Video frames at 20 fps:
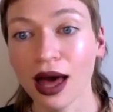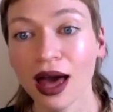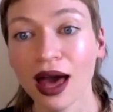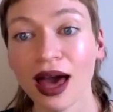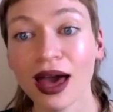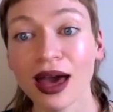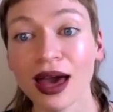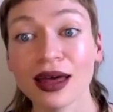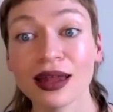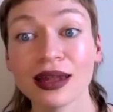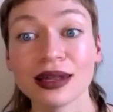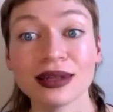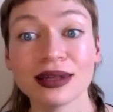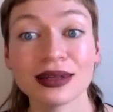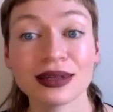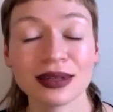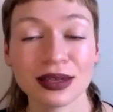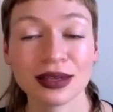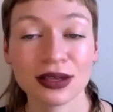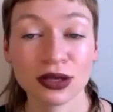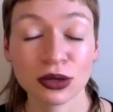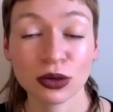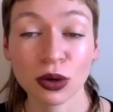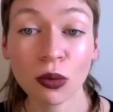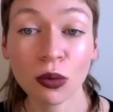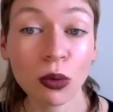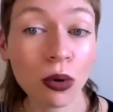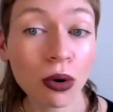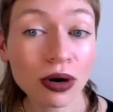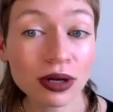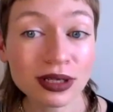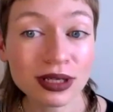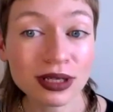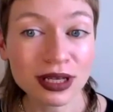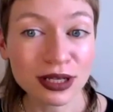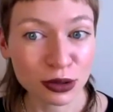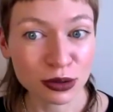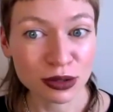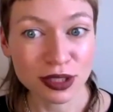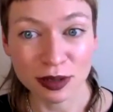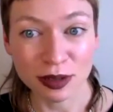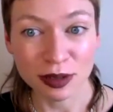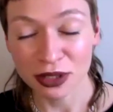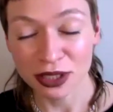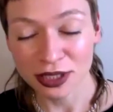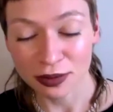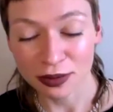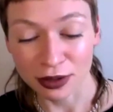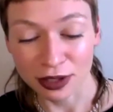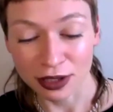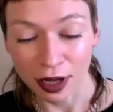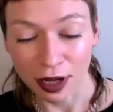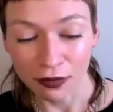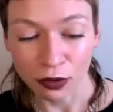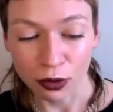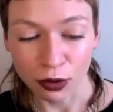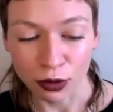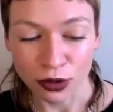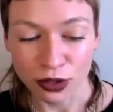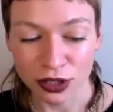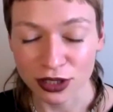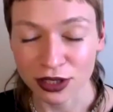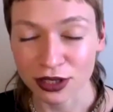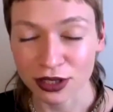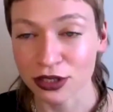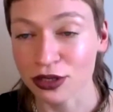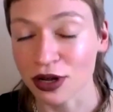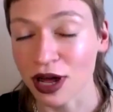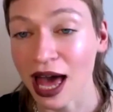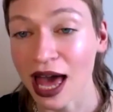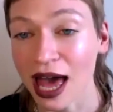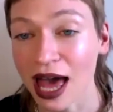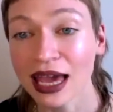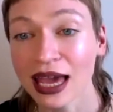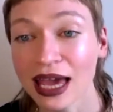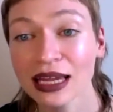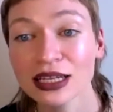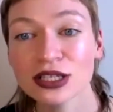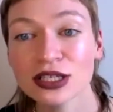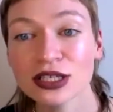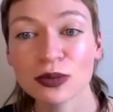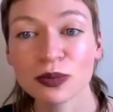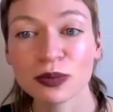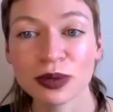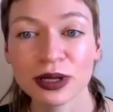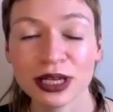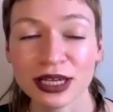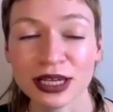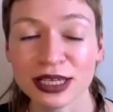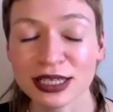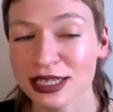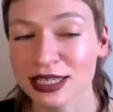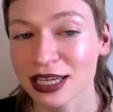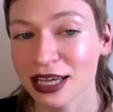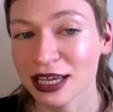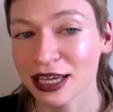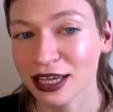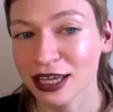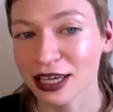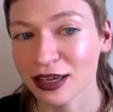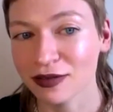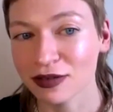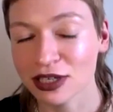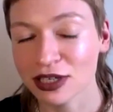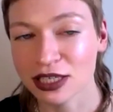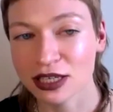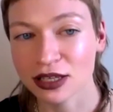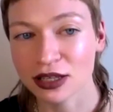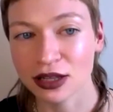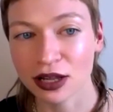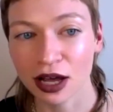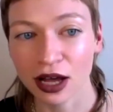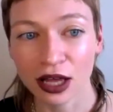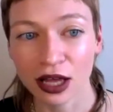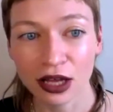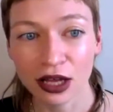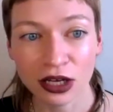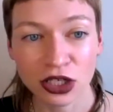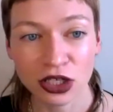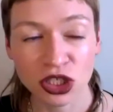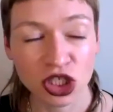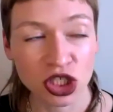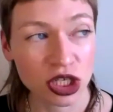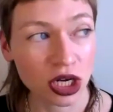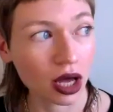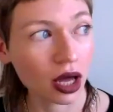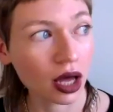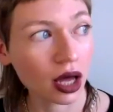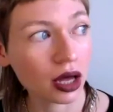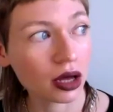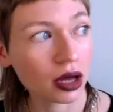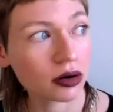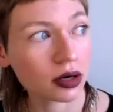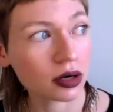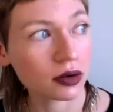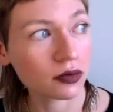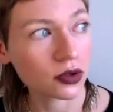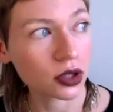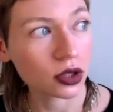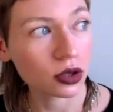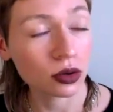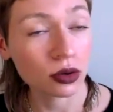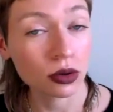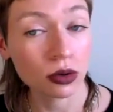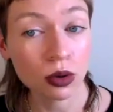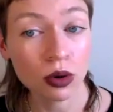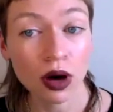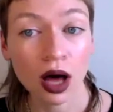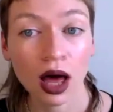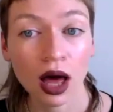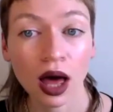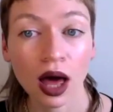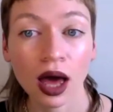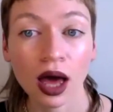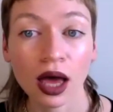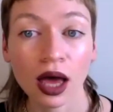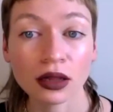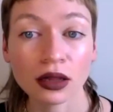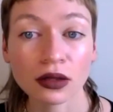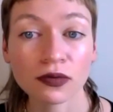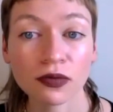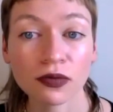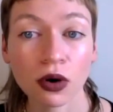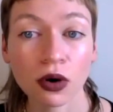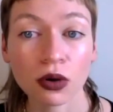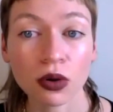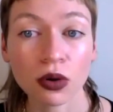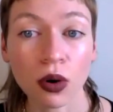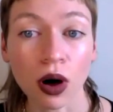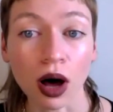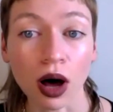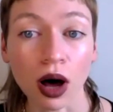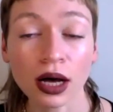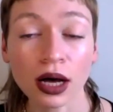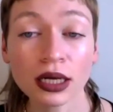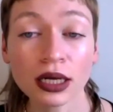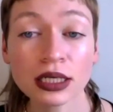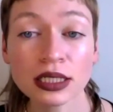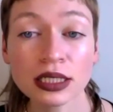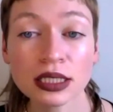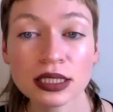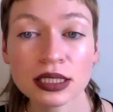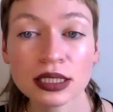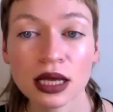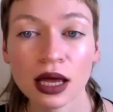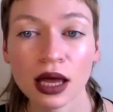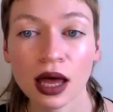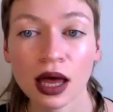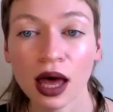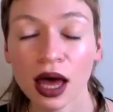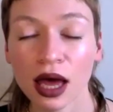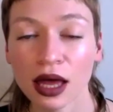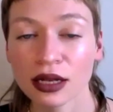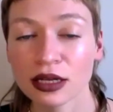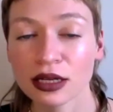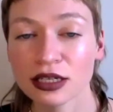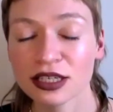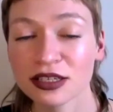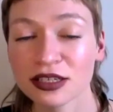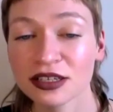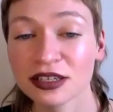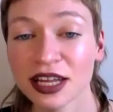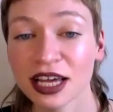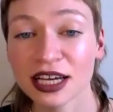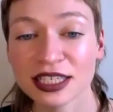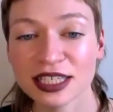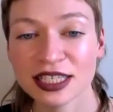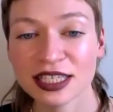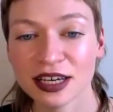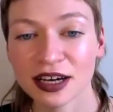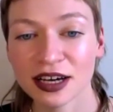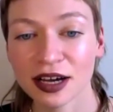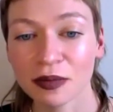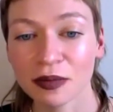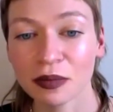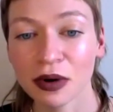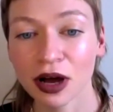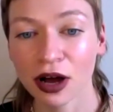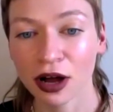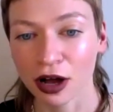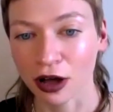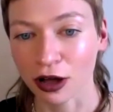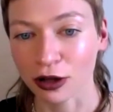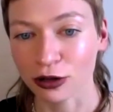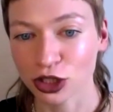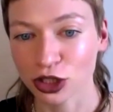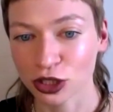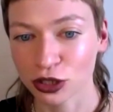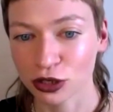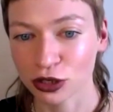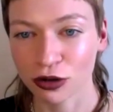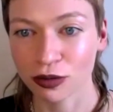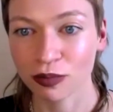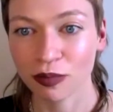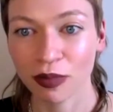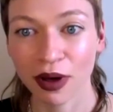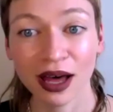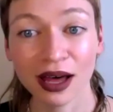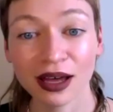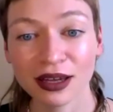And you know what? It also means what love goes into hate. So please give us a like, share, review, and follow us. And until next time, culture gone bad.